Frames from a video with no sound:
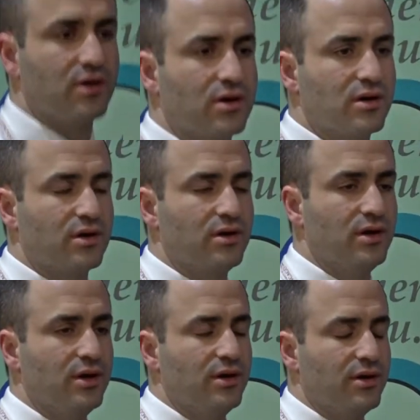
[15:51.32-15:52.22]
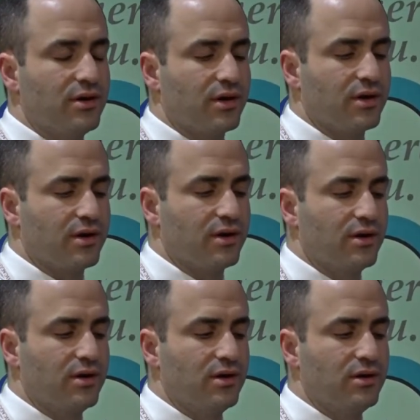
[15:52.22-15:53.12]
the brain are
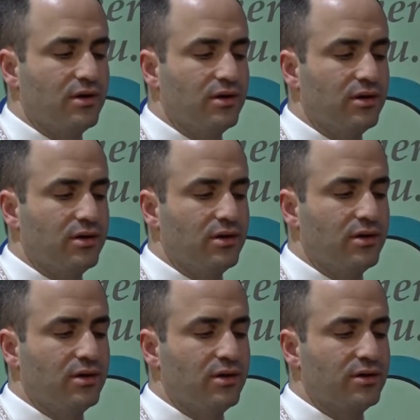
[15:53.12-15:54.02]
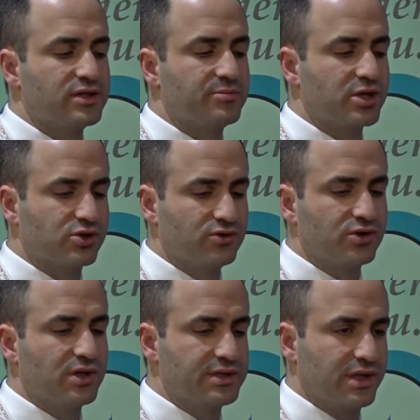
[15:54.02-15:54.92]
uh,
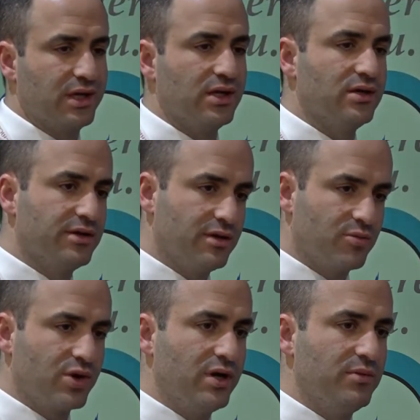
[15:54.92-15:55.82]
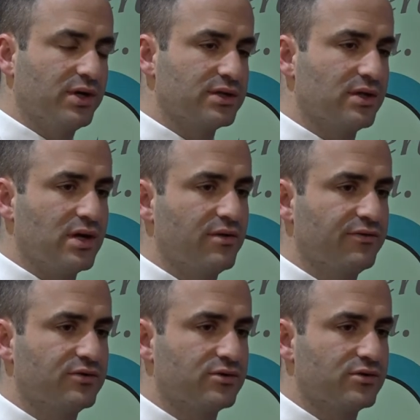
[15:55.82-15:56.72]
special drugs that get into the brain
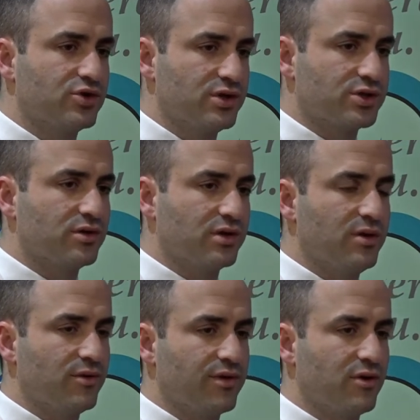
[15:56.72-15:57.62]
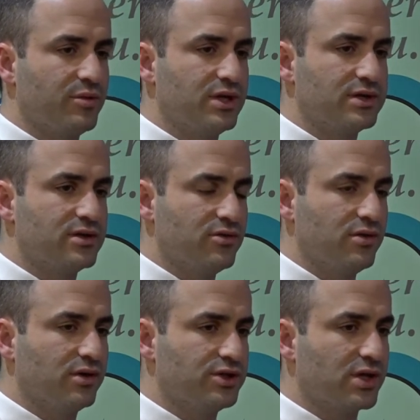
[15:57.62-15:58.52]
because a lot of traditional
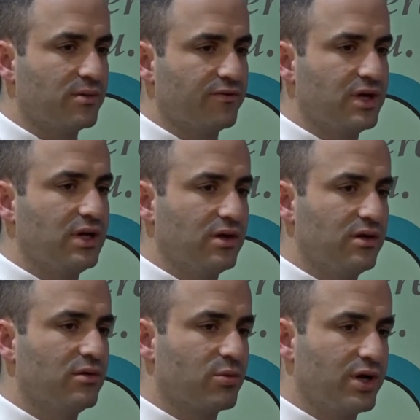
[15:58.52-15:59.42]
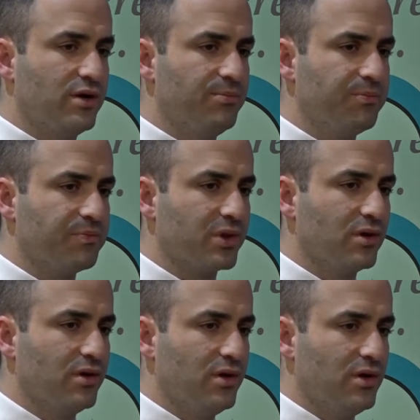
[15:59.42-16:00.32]
chemotherapy doesn't do a good job of getting into the
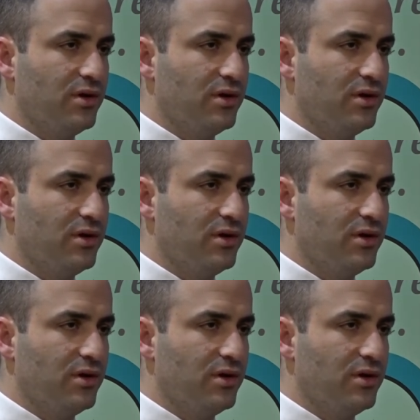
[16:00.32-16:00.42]
brain.